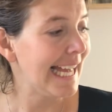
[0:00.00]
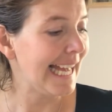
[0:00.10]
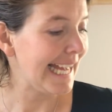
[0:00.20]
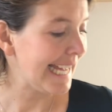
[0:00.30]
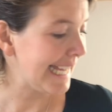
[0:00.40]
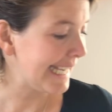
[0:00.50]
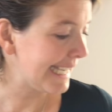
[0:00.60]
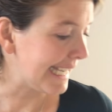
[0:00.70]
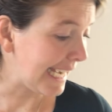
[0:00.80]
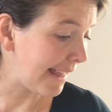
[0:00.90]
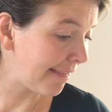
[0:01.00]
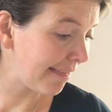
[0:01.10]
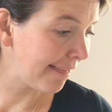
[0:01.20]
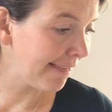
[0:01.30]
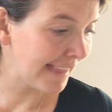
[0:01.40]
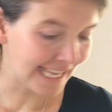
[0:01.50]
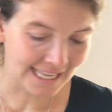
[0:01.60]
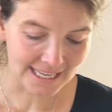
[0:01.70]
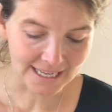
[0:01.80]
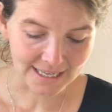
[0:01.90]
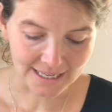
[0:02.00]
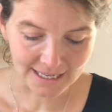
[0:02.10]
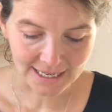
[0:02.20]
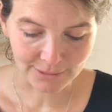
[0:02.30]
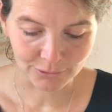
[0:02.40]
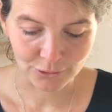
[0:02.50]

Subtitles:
And then I want